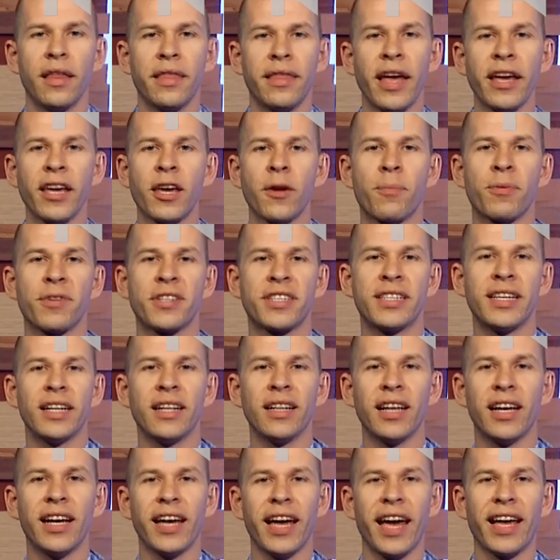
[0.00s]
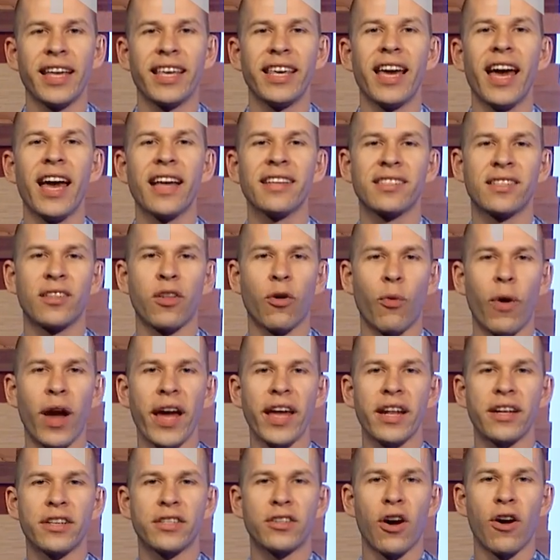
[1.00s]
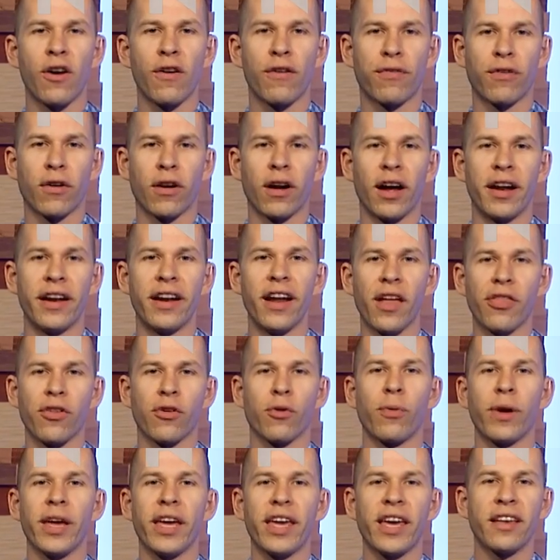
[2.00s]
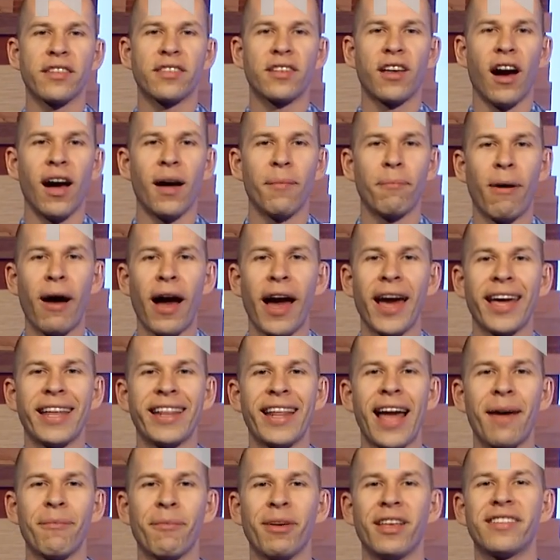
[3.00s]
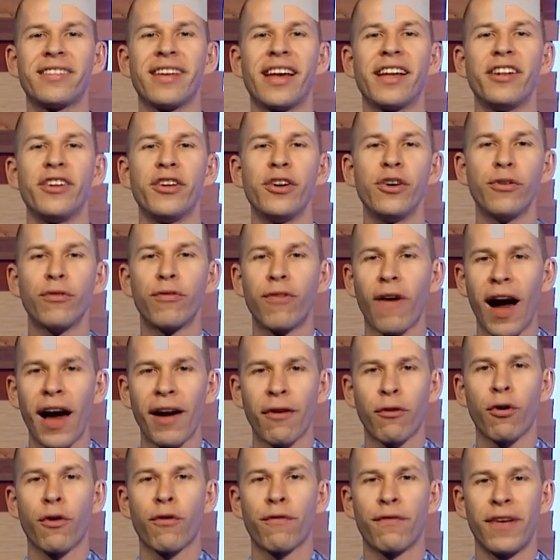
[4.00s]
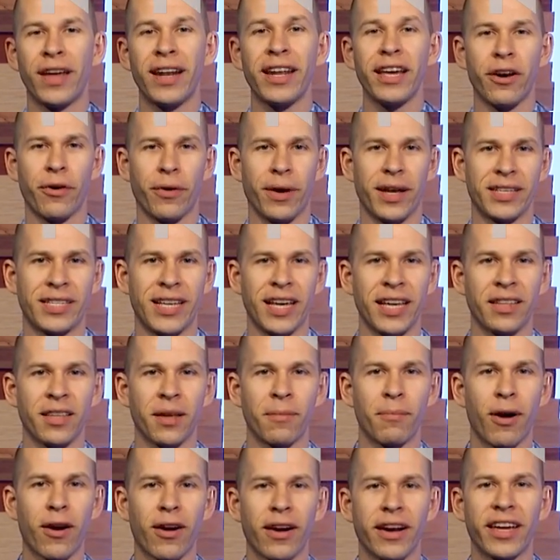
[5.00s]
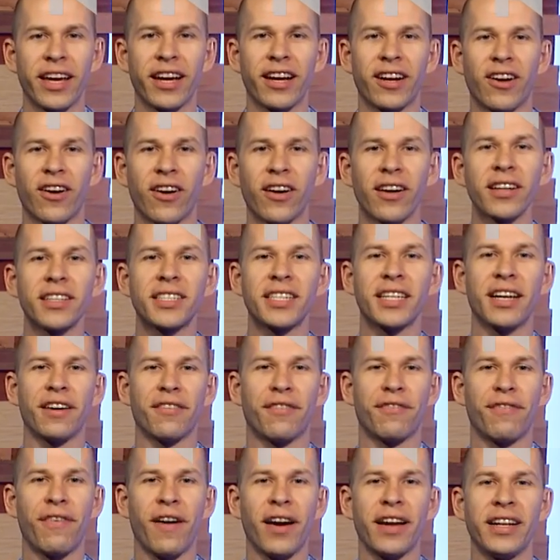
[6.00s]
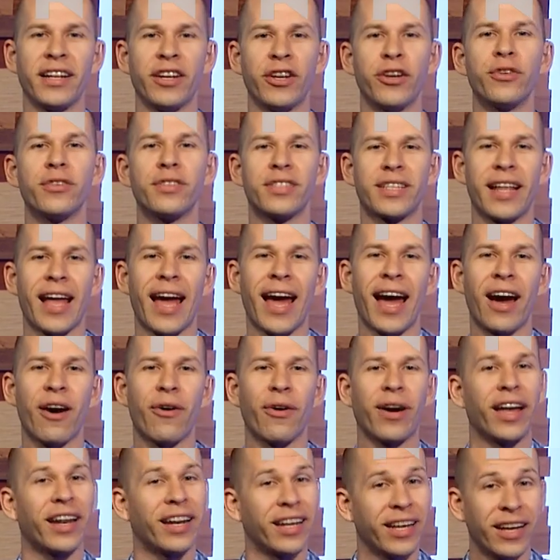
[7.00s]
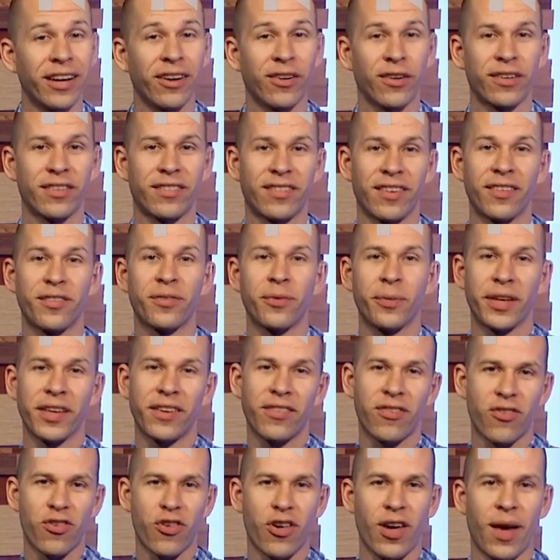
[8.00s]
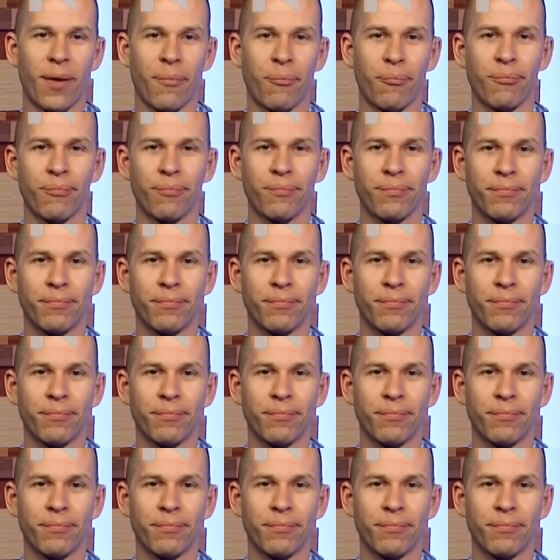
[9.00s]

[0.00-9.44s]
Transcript: Thank you, Priscilla. And yes, the wait is over. Another week has gone by, and that means a new viral video has hit the market, courtesy of Fight News Now. And here is this week's gem.